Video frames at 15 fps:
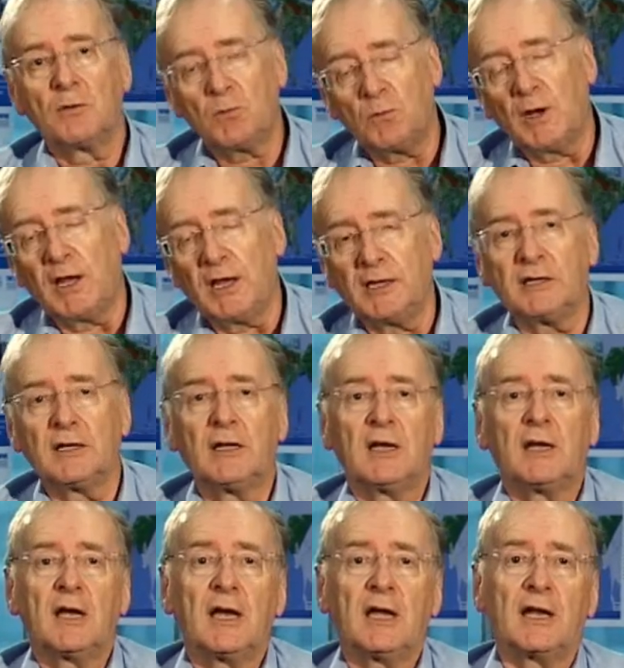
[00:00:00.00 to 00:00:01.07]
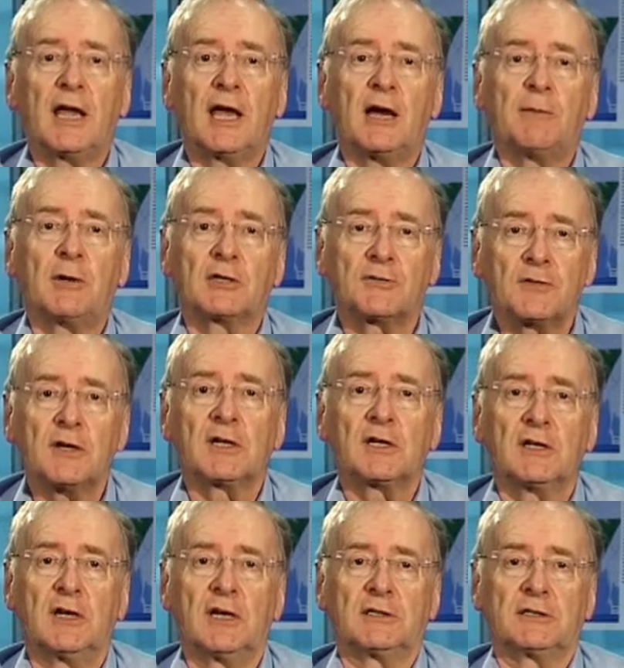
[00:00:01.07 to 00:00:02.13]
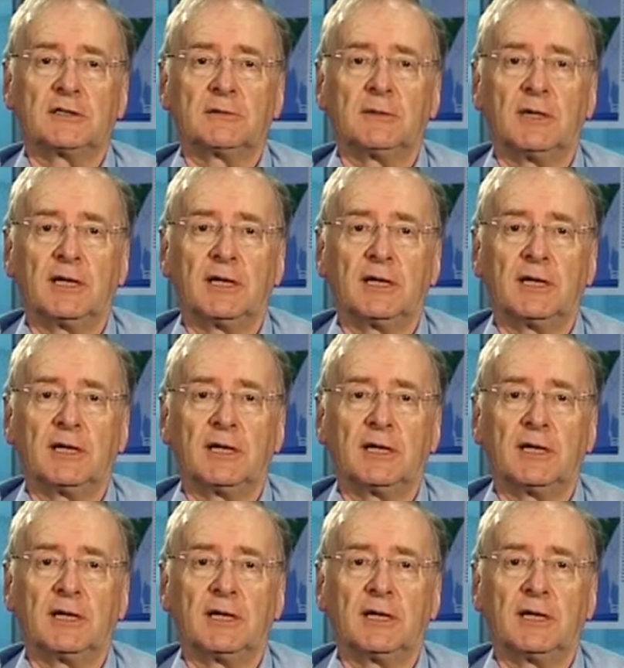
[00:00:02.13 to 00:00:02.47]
when, and how much fertilizer to